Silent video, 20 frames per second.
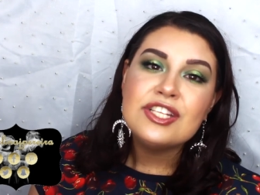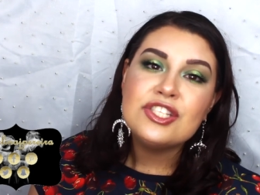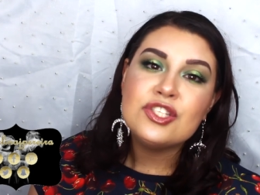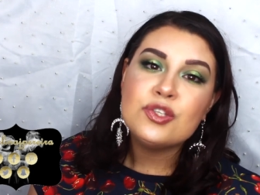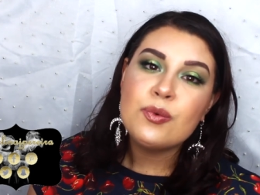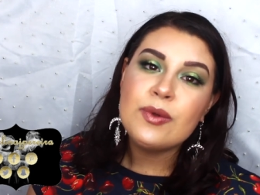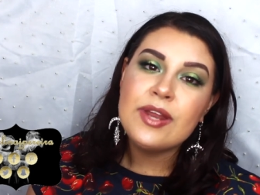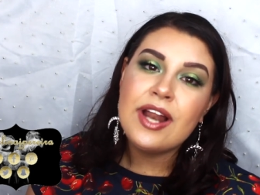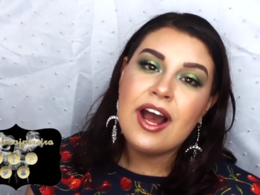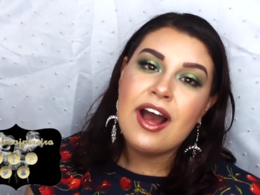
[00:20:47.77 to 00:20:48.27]

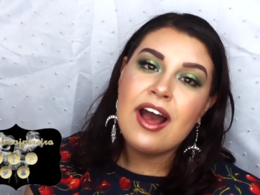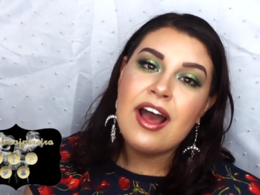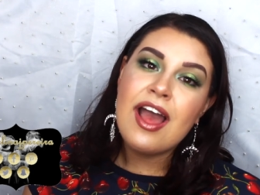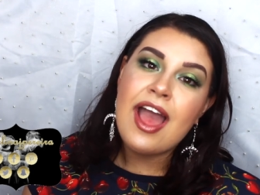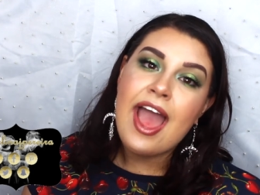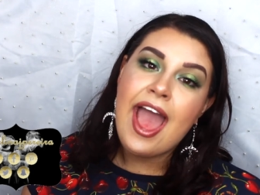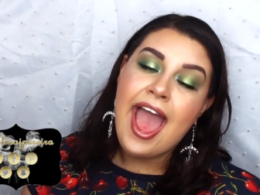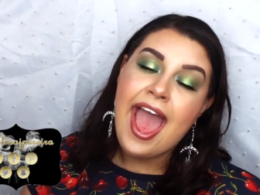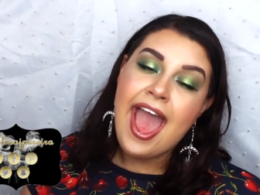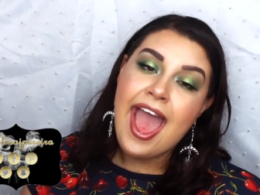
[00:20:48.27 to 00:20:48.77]
Twitter,
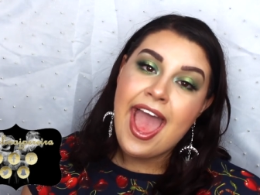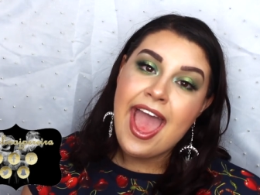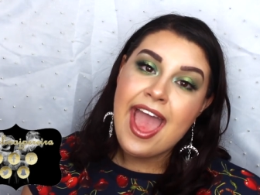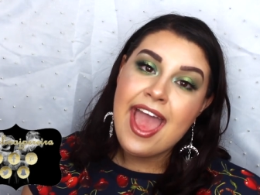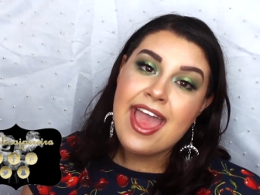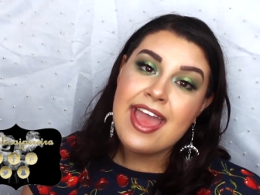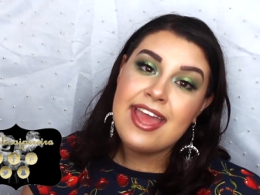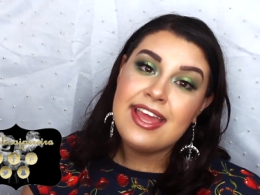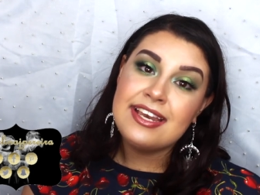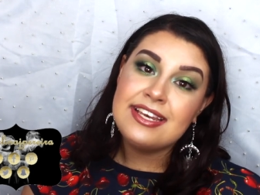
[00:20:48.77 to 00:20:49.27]

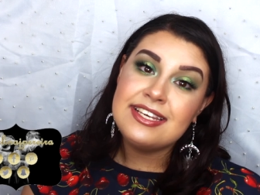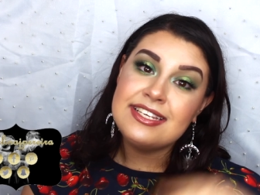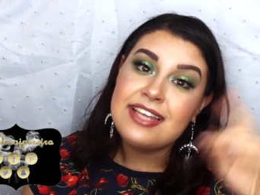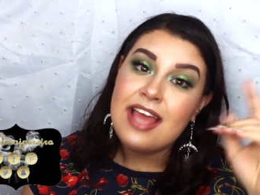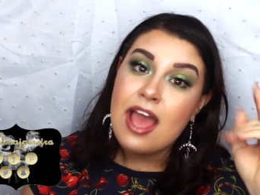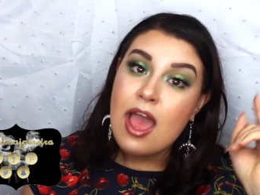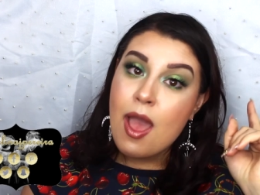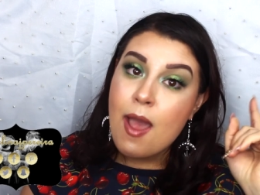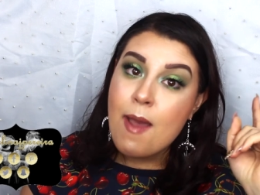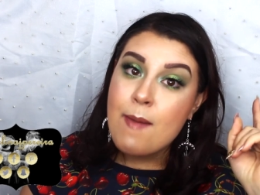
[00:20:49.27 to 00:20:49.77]
and
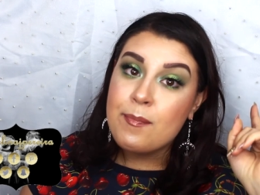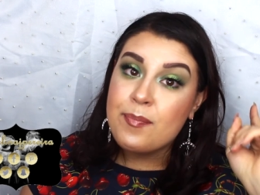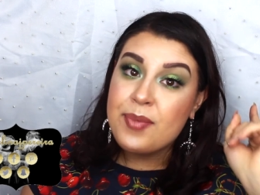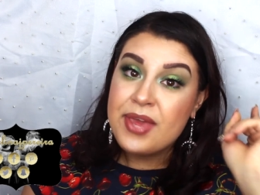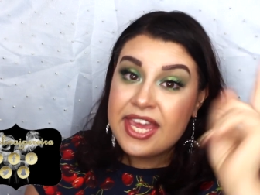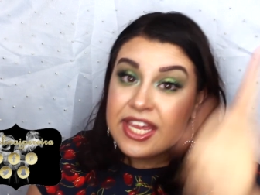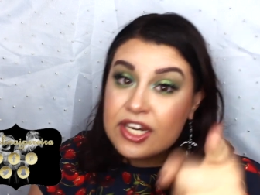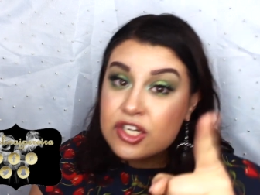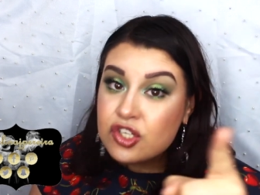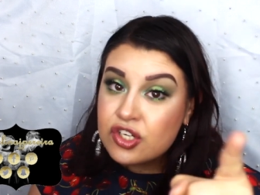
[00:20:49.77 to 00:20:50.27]

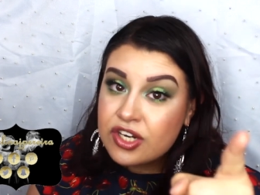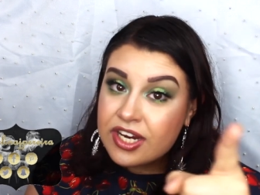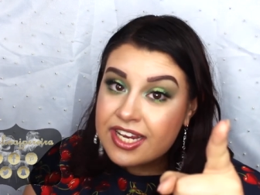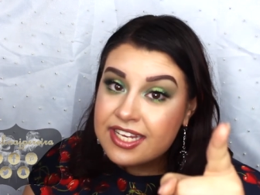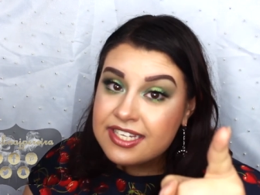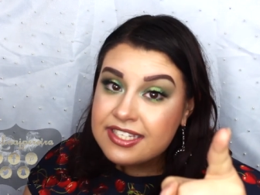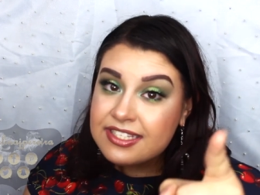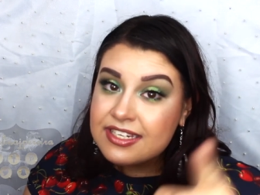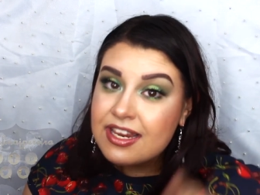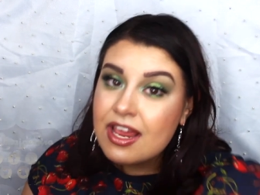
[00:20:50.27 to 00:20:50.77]

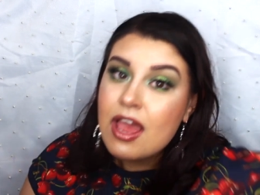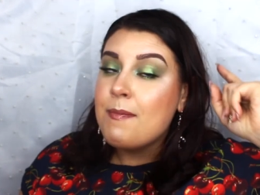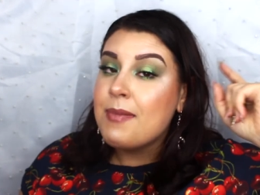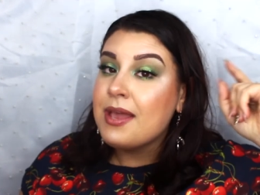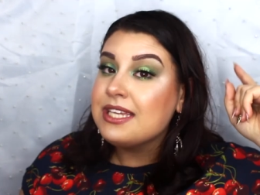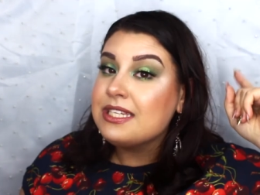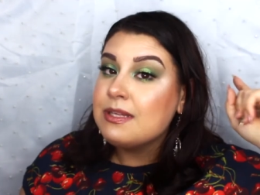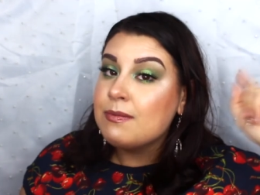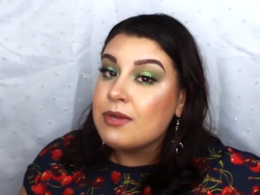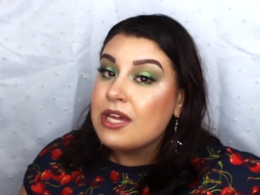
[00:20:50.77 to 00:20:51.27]
Pinterest,
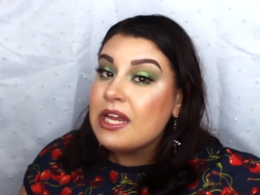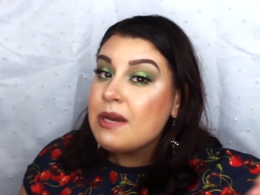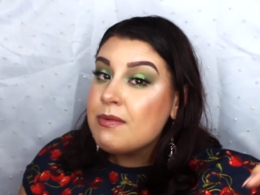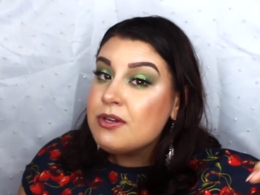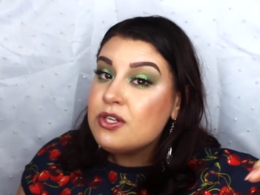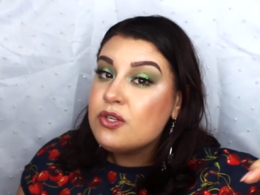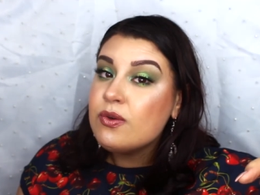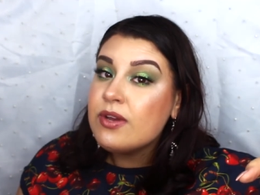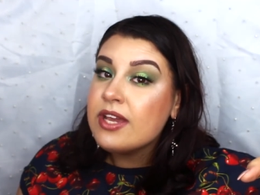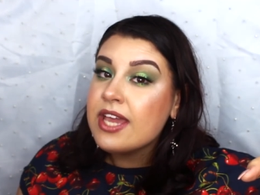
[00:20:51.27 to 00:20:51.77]
because I'm going to
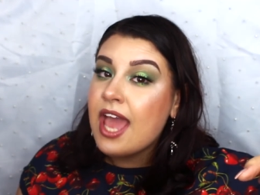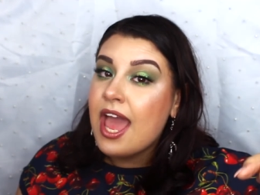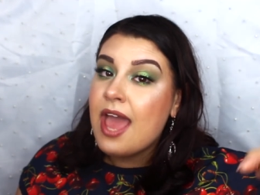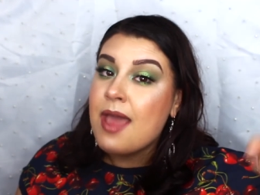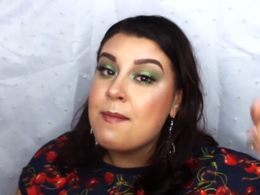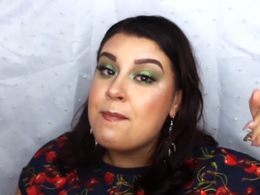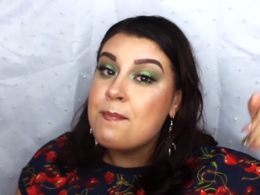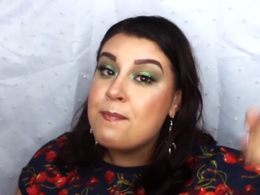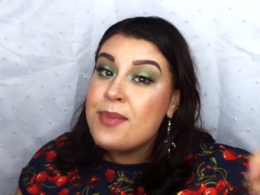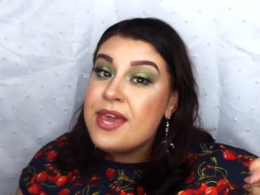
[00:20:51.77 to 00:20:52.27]
be doing
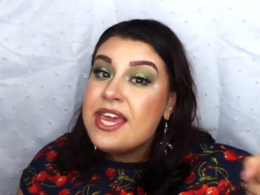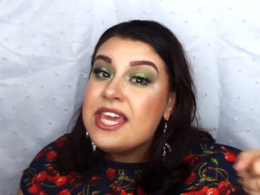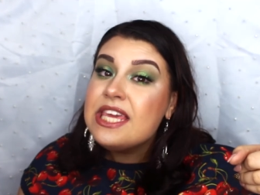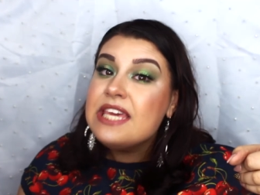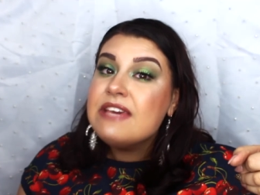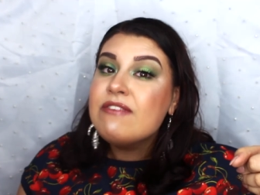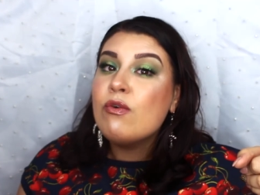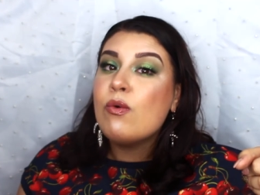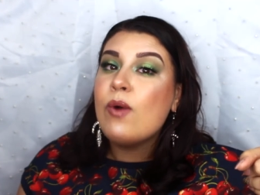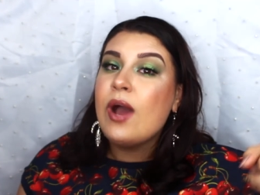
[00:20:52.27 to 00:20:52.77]
a big
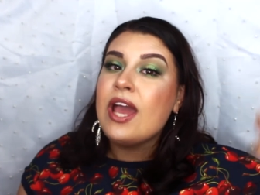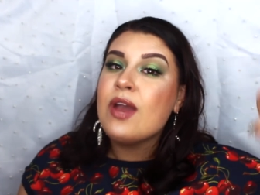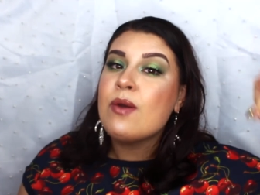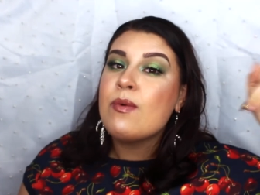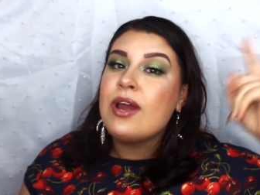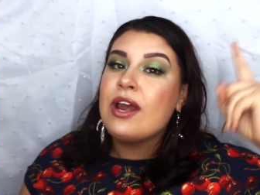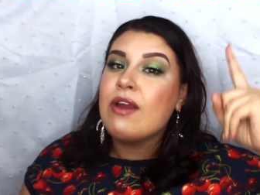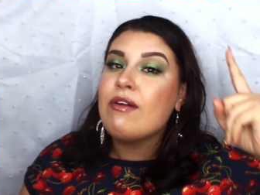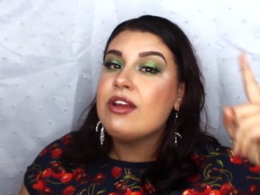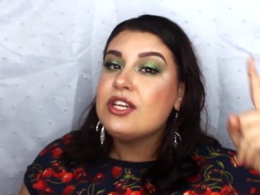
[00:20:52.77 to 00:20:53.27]
giveaway
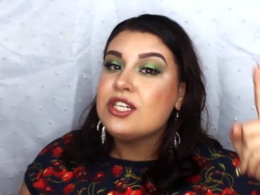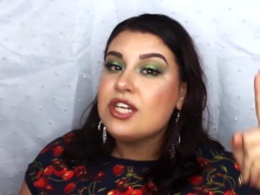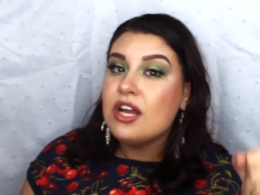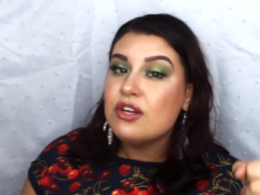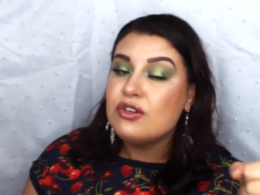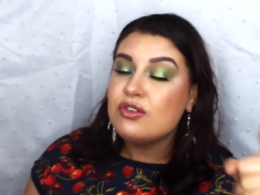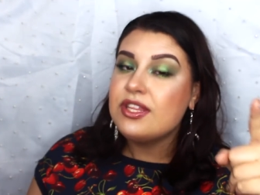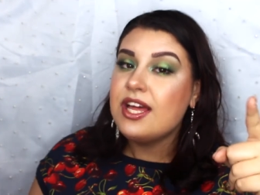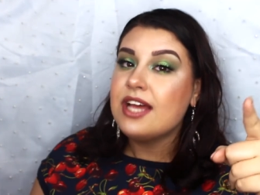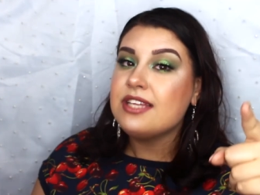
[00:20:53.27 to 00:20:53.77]
when I reach
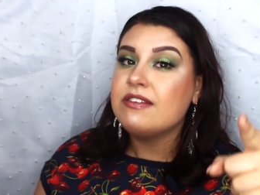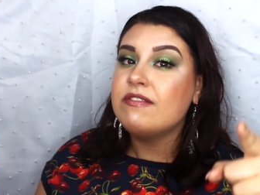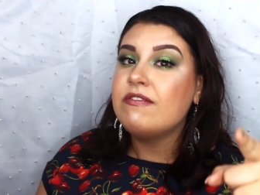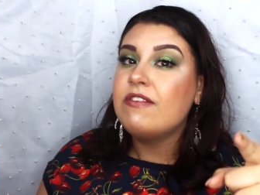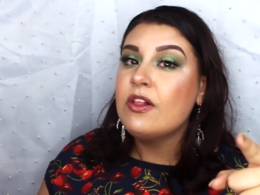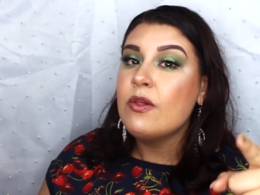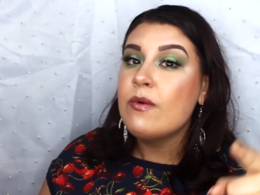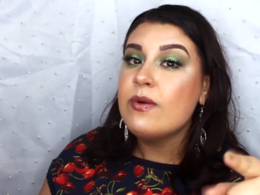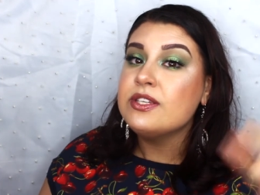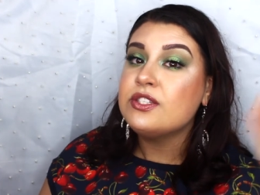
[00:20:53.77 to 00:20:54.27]
100,000
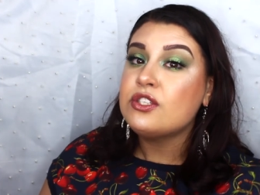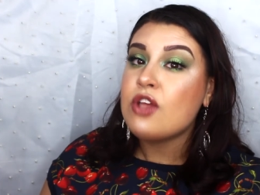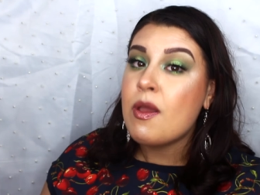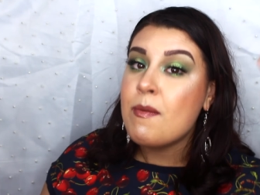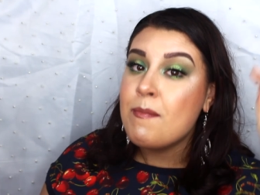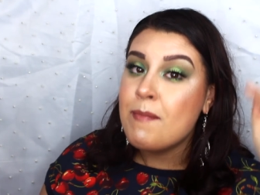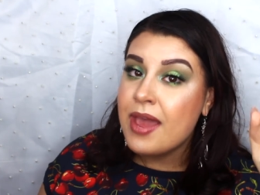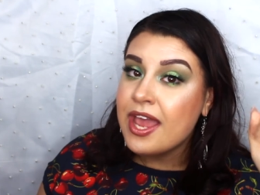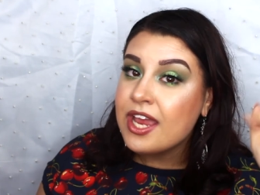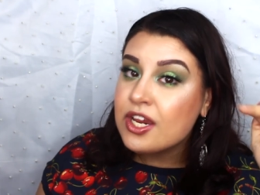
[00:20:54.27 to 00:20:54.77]
followers.
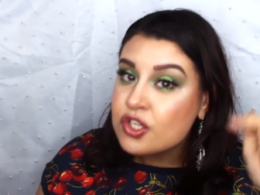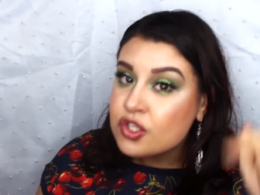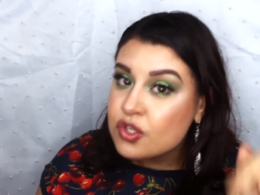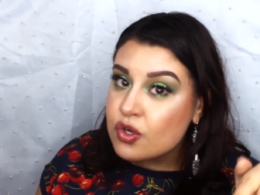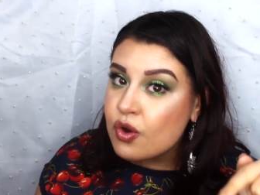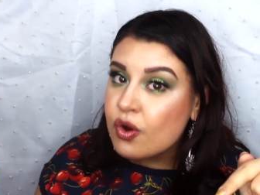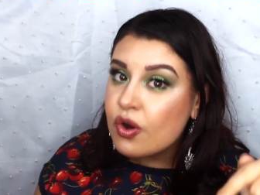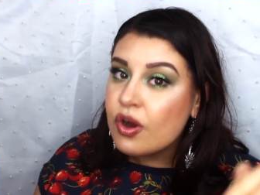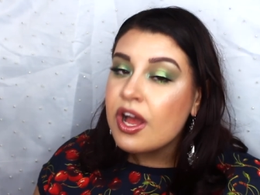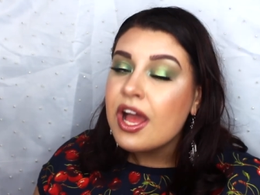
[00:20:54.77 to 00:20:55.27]
So make
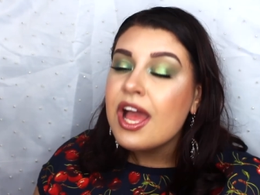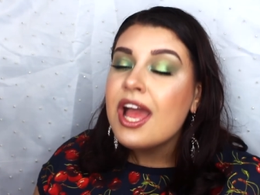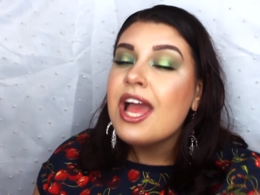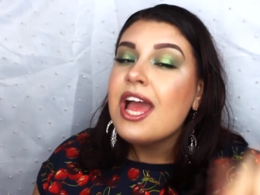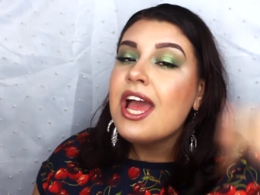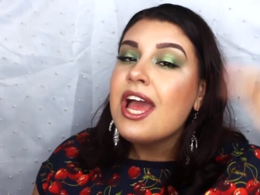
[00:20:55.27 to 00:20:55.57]
sure